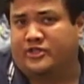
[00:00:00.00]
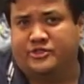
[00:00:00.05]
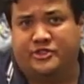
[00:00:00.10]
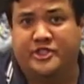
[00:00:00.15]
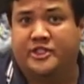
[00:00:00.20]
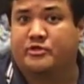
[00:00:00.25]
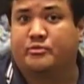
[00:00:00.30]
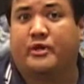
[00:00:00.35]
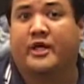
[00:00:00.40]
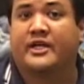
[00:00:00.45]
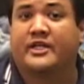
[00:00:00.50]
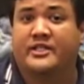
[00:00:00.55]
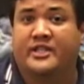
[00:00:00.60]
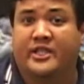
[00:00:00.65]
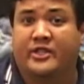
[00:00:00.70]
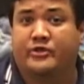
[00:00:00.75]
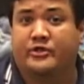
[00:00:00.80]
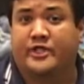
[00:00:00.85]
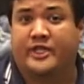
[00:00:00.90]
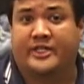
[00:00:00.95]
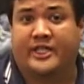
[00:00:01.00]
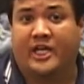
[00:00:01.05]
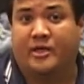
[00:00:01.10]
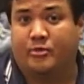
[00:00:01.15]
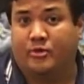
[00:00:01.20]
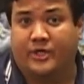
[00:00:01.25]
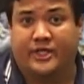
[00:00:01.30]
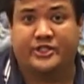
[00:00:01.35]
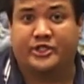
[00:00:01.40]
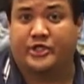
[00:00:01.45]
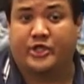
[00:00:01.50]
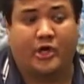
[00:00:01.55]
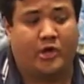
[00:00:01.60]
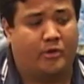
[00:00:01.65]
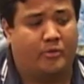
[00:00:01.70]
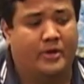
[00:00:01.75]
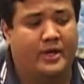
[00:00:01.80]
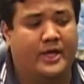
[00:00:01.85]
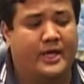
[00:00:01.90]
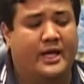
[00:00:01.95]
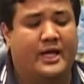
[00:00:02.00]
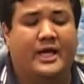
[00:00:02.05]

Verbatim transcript: because you just plug in the Ethernet cable and you go.